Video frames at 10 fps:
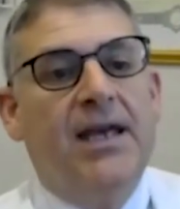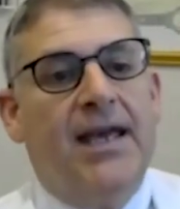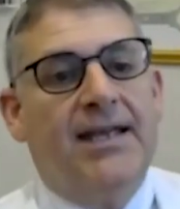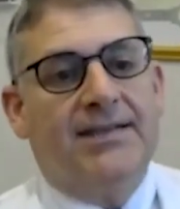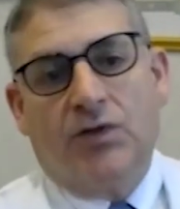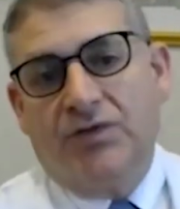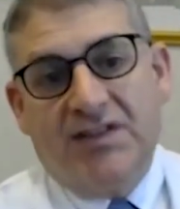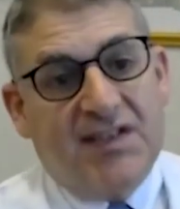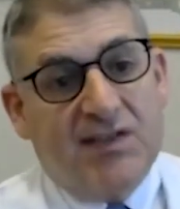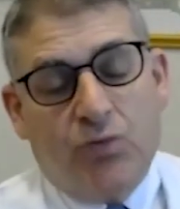And so
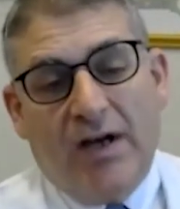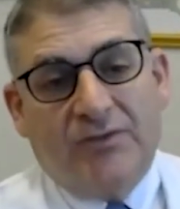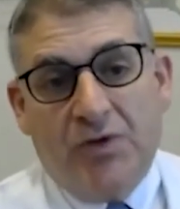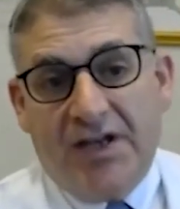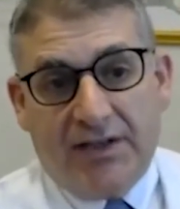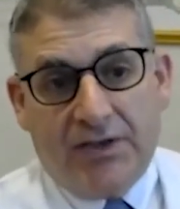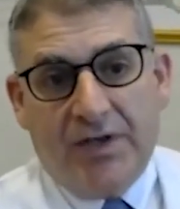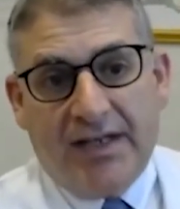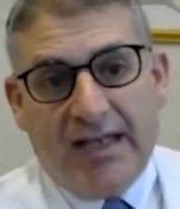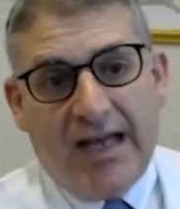this is what we are
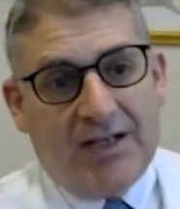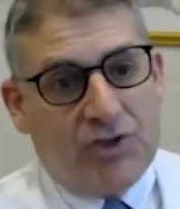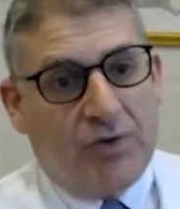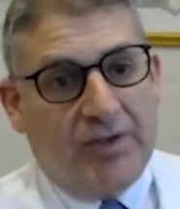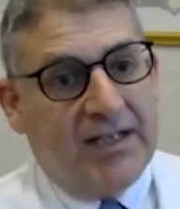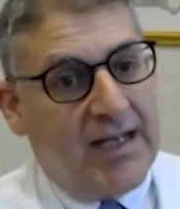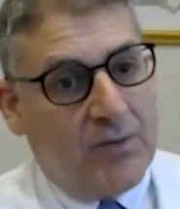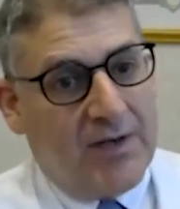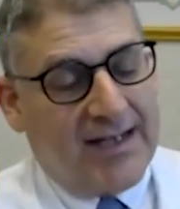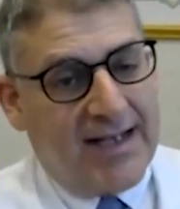doing actually in
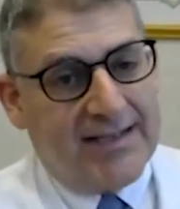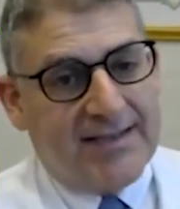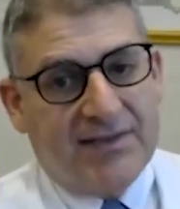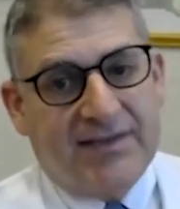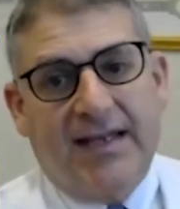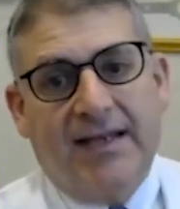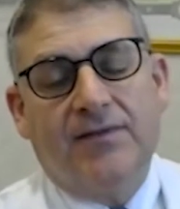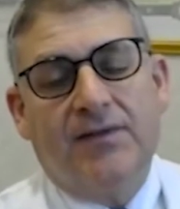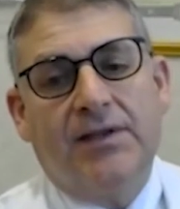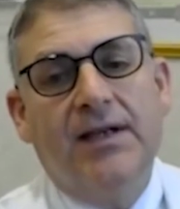our cancer
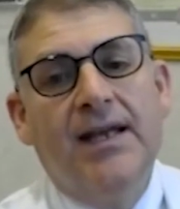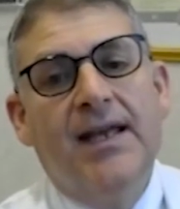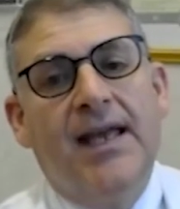center,